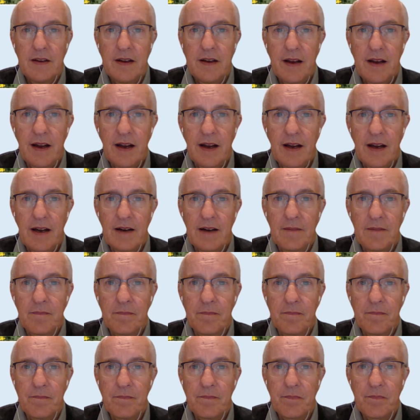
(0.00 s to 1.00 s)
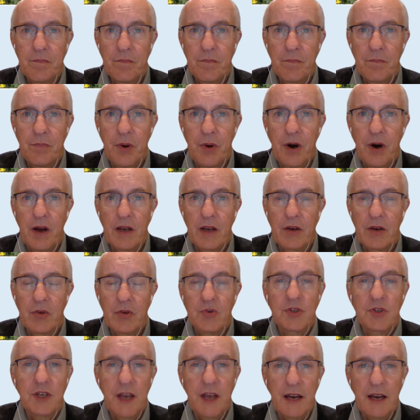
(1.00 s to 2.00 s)
by
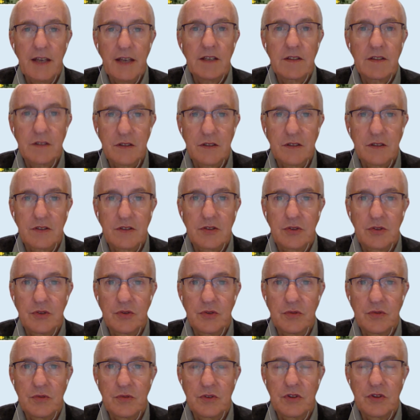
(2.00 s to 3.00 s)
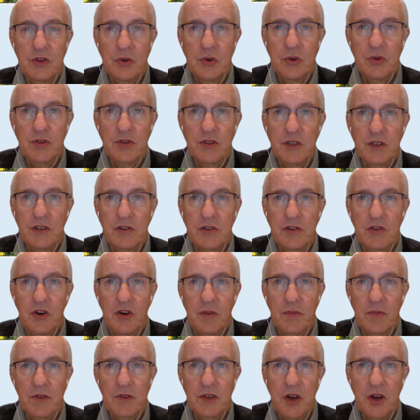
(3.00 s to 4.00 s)
losing acres to the oilseed
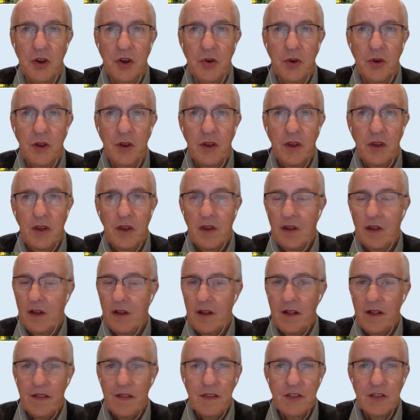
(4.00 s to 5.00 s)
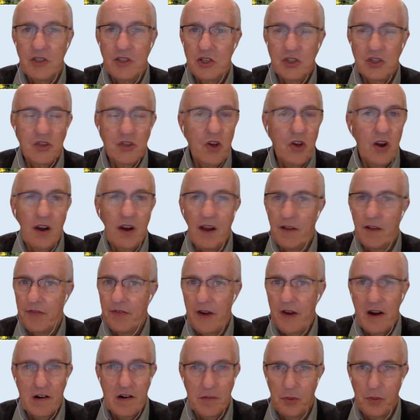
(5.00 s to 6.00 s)
crop. So there's just not enough
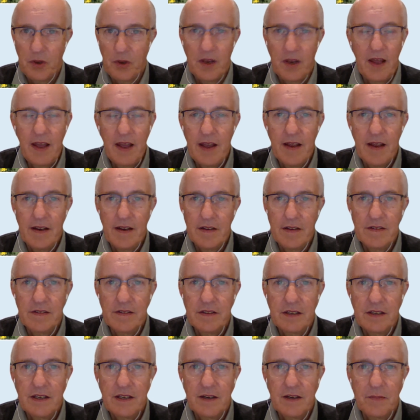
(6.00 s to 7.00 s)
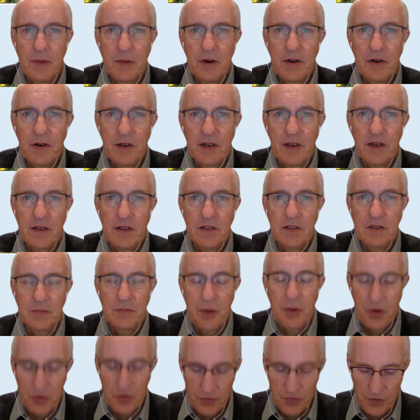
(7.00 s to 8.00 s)
arable land in America to
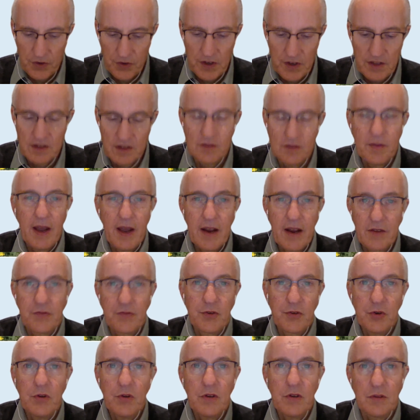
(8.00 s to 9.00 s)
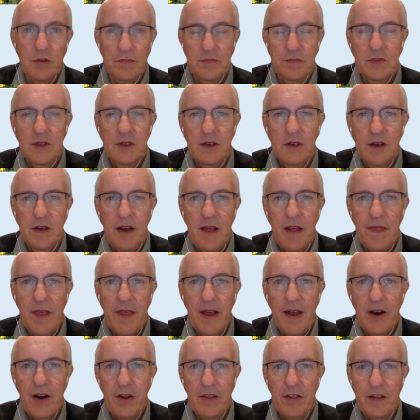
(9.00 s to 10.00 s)
both feed them and fuel them. And
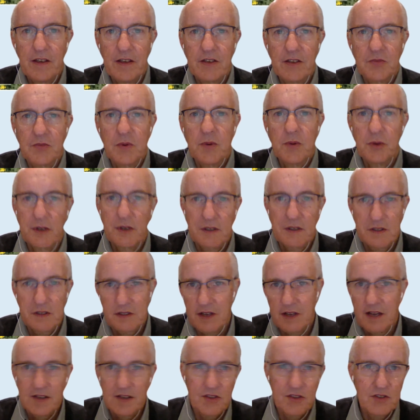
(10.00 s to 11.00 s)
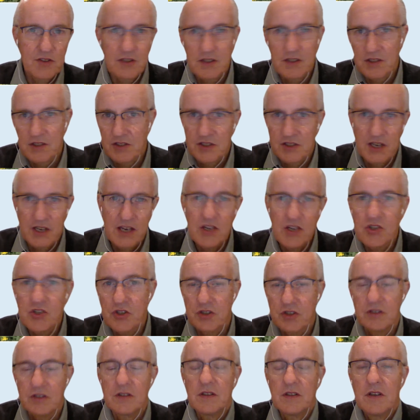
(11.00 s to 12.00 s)
that, I think, is where we're going to start to see this
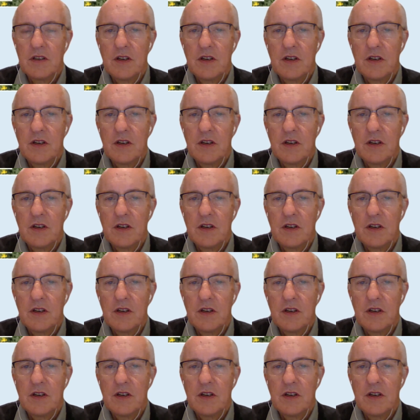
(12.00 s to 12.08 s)
tension